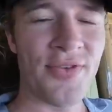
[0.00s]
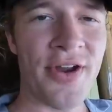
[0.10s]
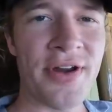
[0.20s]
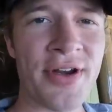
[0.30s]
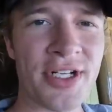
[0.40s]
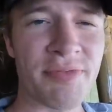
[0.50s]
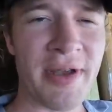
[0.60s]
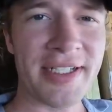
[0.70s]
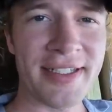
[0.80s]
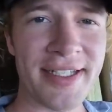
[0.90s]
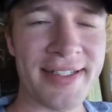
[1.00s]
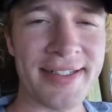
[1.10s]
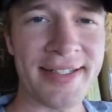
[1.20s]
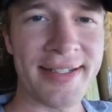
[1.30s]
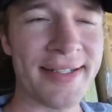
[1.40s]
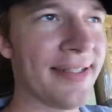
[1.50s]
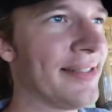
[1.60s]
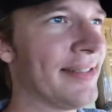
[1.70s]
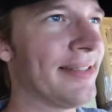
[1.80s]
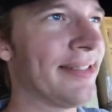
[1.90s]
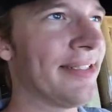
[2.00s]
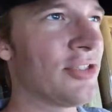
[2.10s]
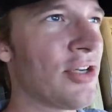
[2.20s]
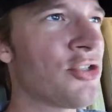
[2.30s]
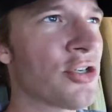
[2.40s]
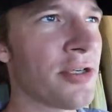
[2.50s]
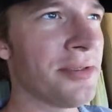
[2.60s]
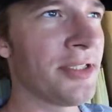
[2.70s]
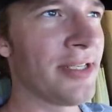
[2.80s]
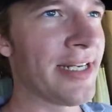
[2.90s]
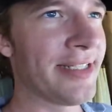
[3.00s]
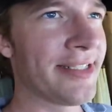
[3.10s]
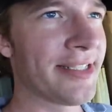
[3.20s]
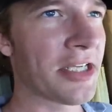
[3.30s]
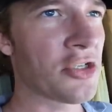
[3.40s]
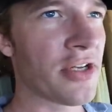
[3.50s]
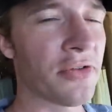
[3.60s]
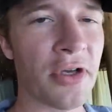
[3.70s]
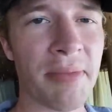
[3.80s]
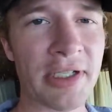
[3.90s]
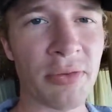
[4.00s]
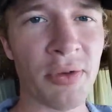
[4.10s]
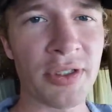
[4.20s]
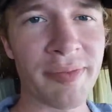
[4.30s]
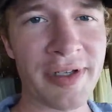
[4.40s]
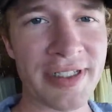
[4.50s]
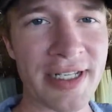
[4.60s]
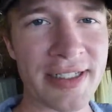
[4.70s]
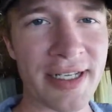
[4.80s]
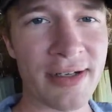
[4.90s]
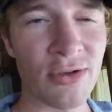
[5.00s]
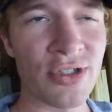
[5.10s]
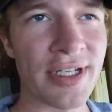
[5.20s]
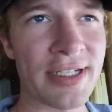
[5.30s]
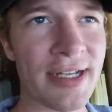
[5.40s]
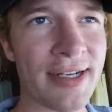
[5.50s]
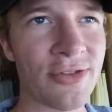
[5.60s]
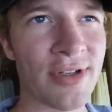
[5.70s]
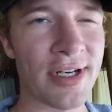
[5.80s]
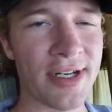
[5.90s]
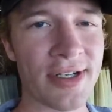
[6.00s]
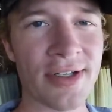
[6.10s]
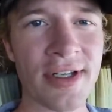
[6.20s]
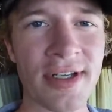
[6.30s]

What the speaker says: Very unexpected adventure coming to an end. Actually, I had to go back to Puerto Princesa, no signal. I tried a